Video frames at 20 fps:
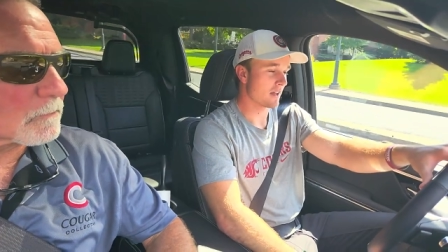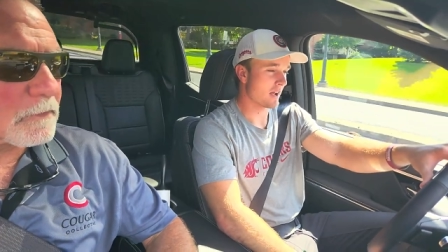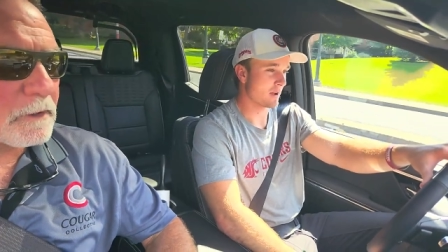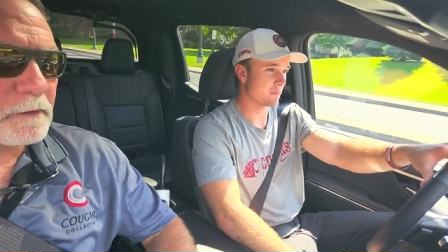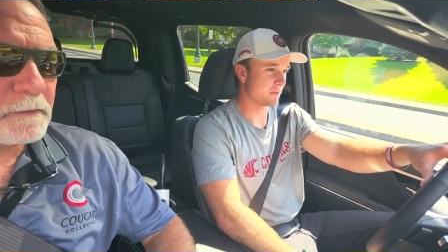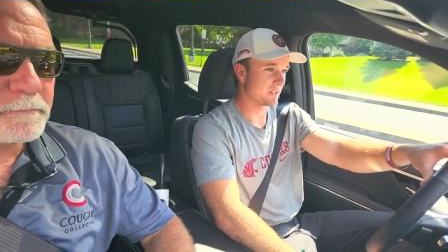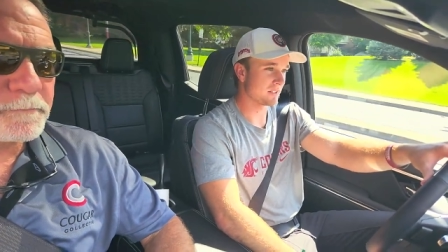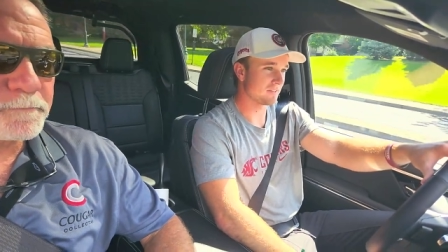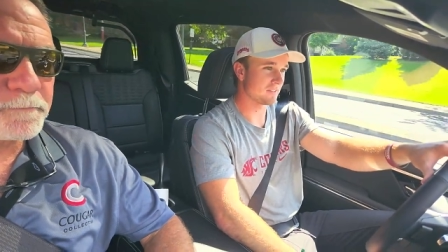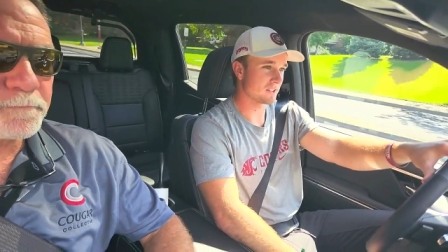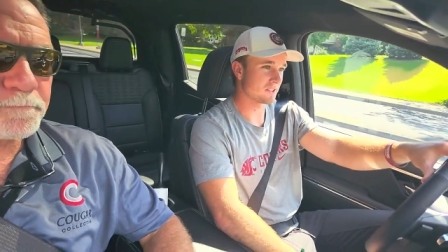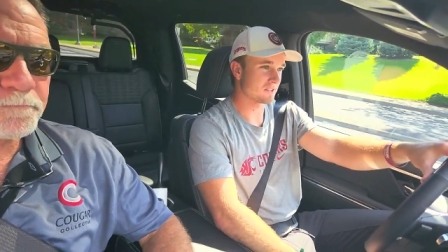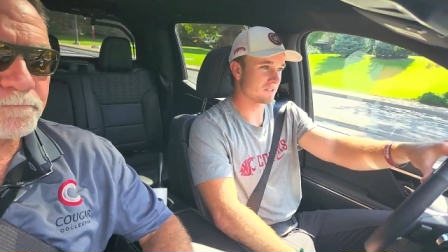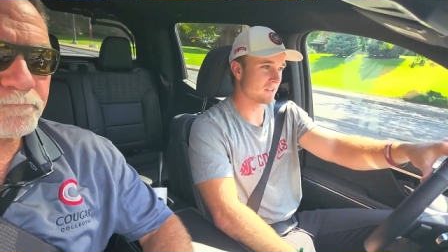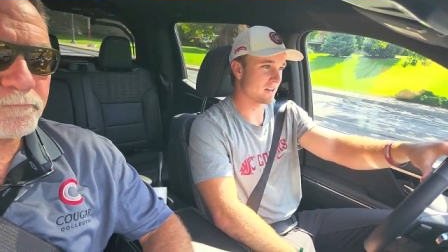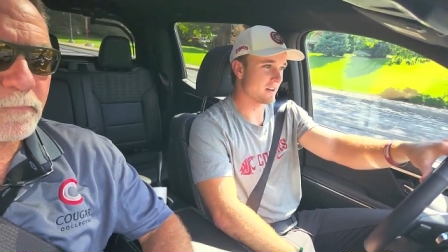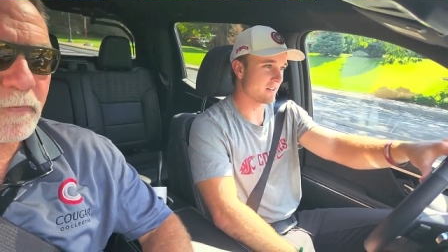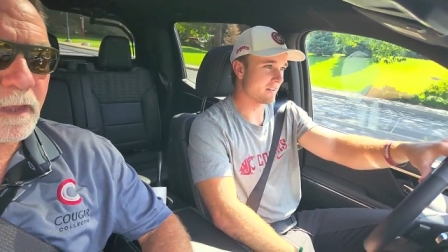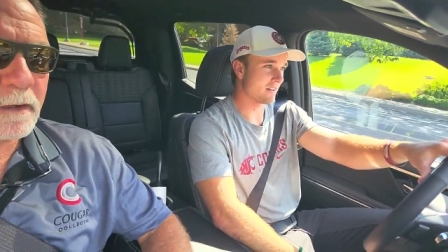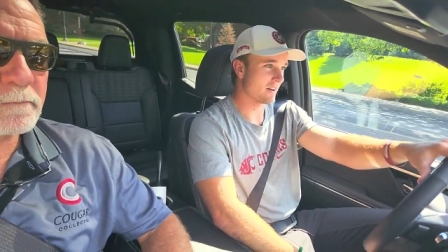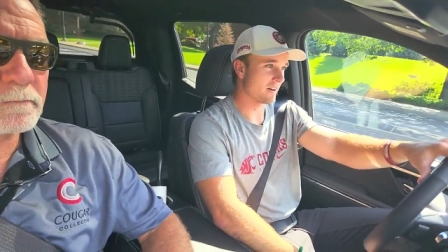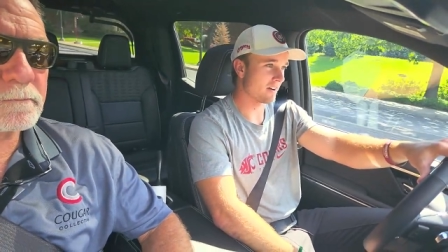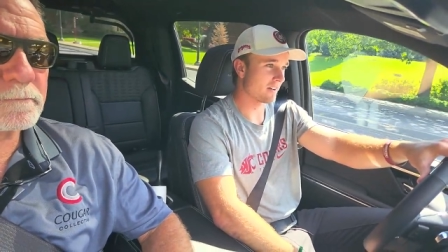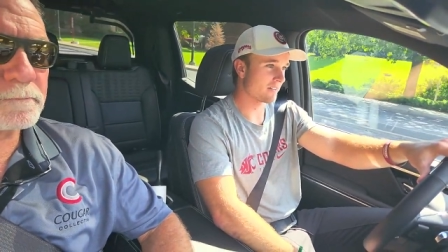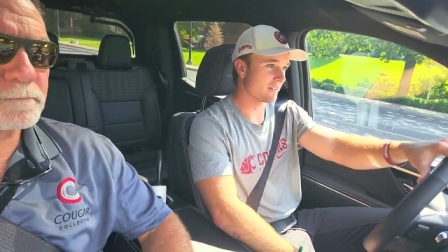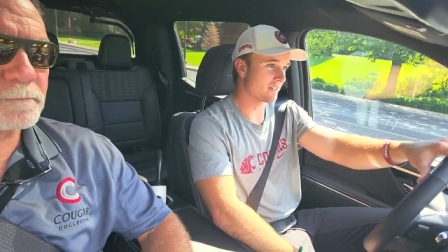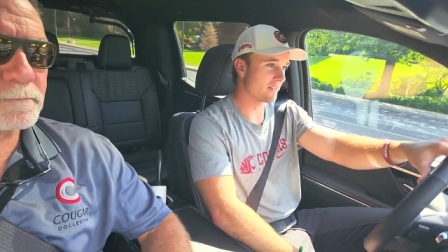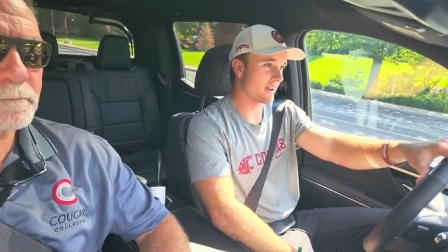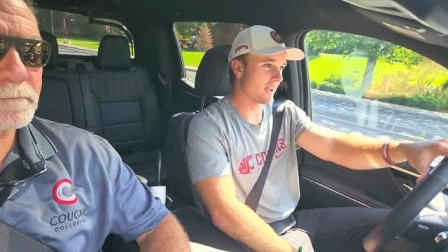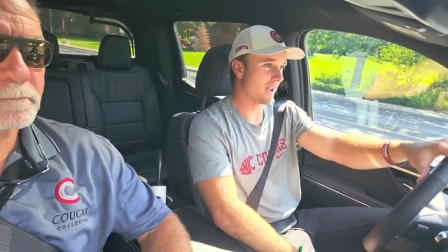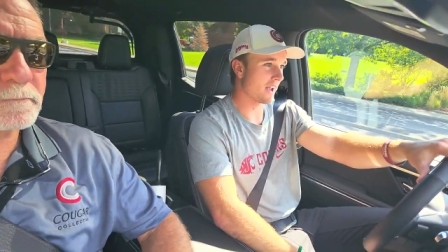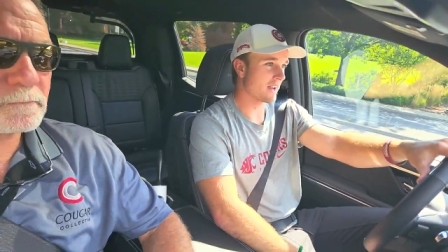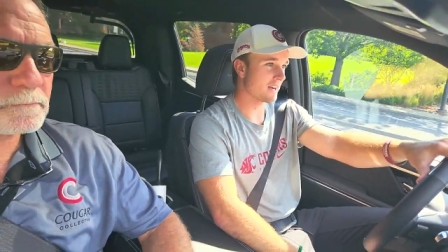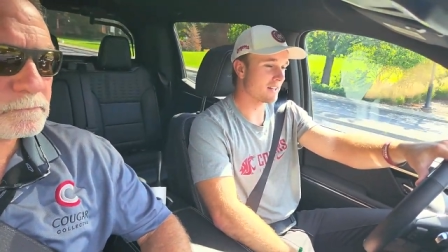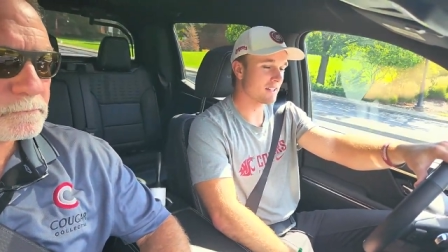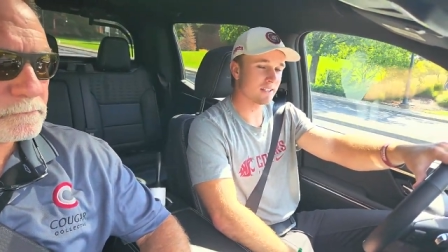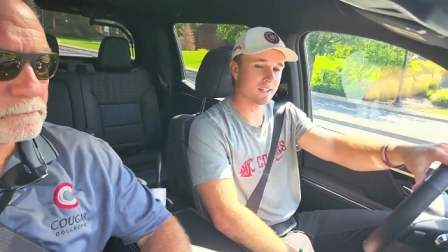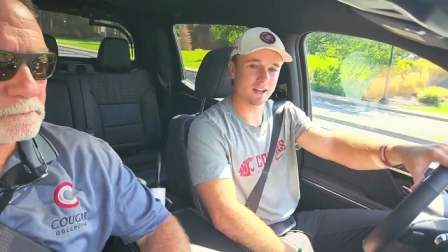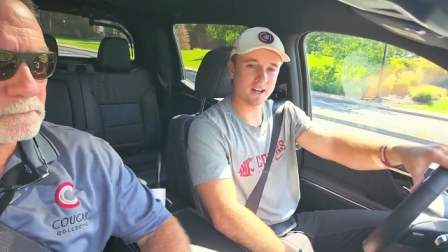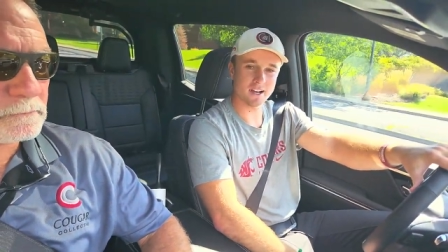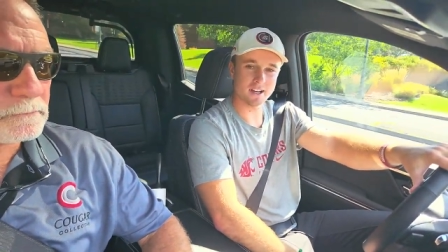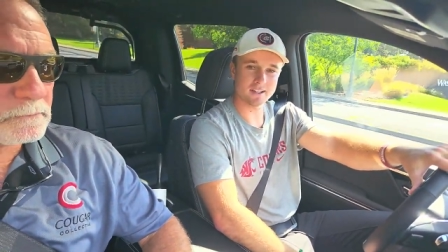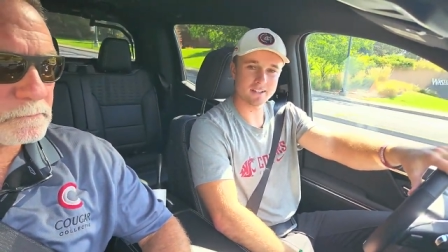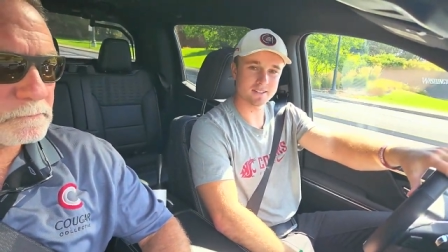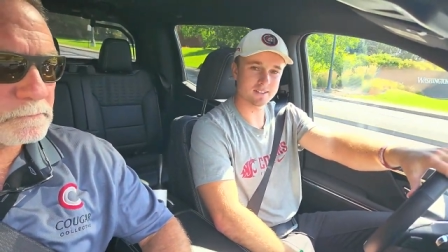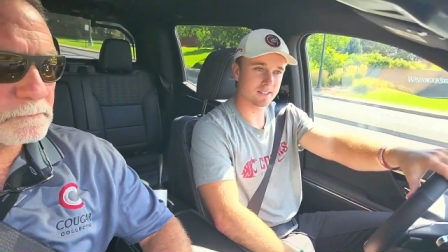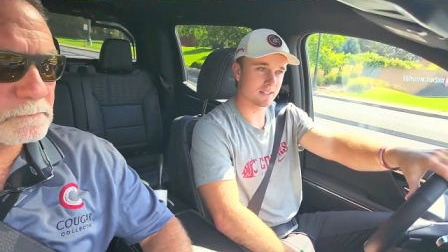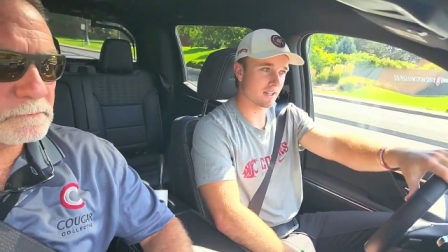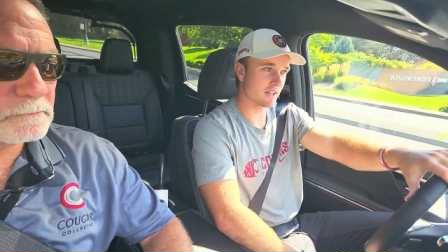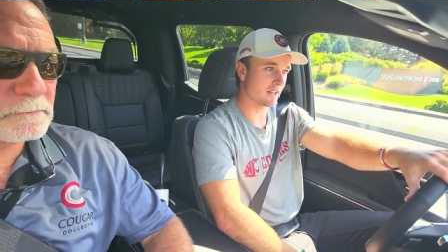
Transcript: I believe there's around 180 guys,